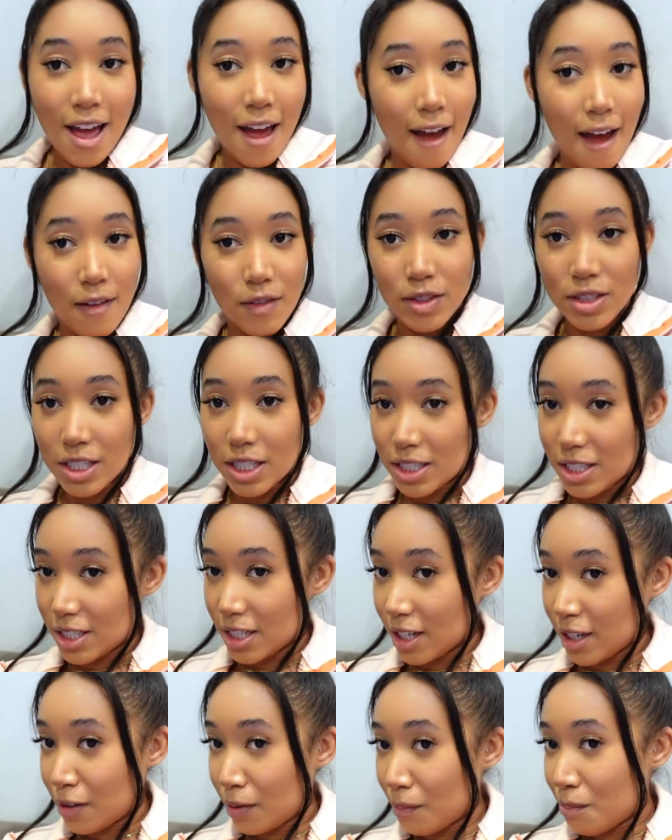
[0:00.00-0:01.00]
haven't
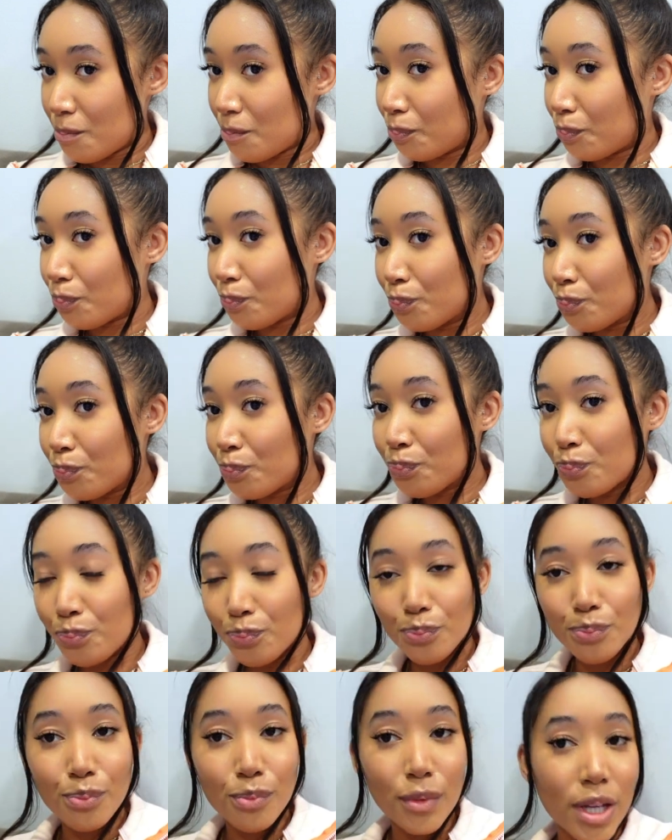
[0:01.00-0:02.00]
touched up
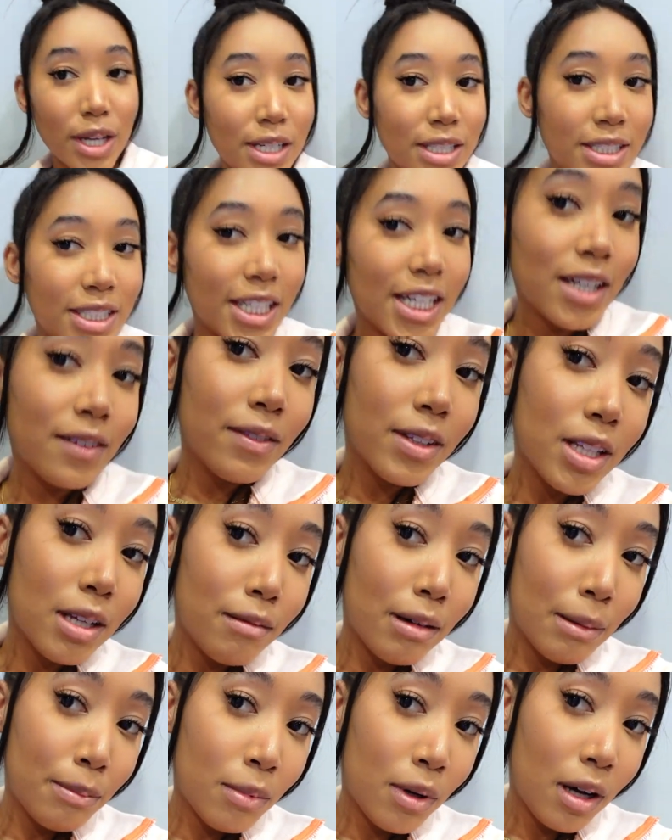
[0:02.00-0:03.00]
it didn't really
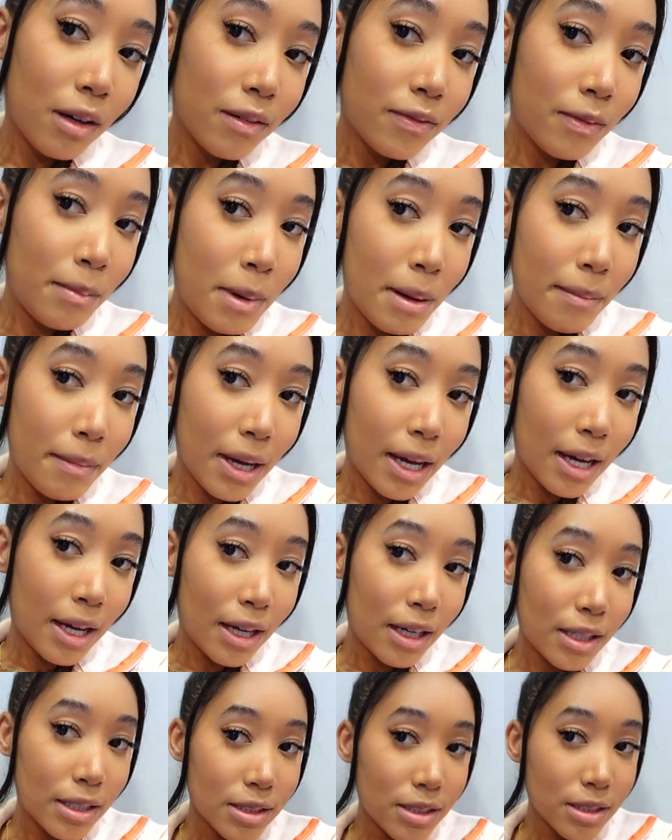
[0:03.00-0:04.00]
wipe off my
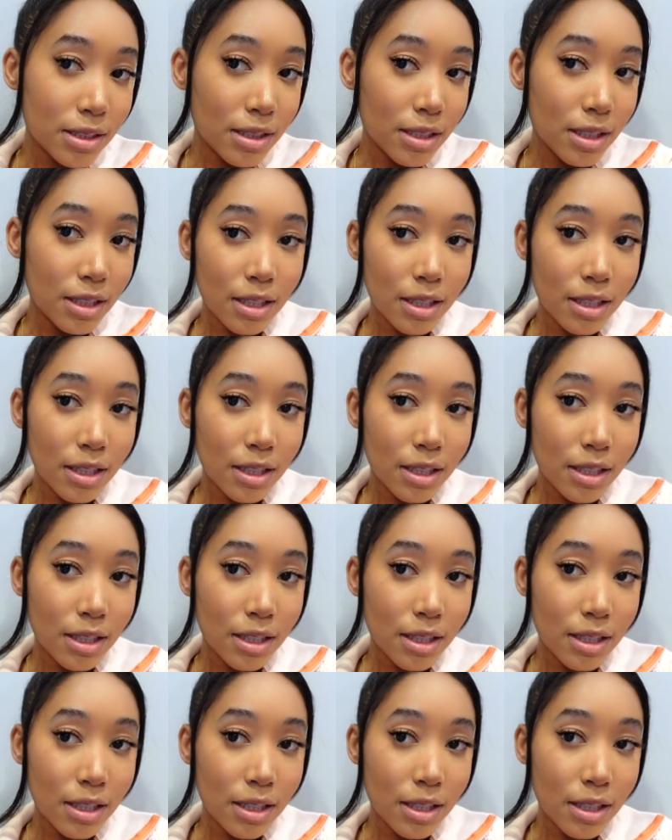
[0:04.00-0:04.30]
mask.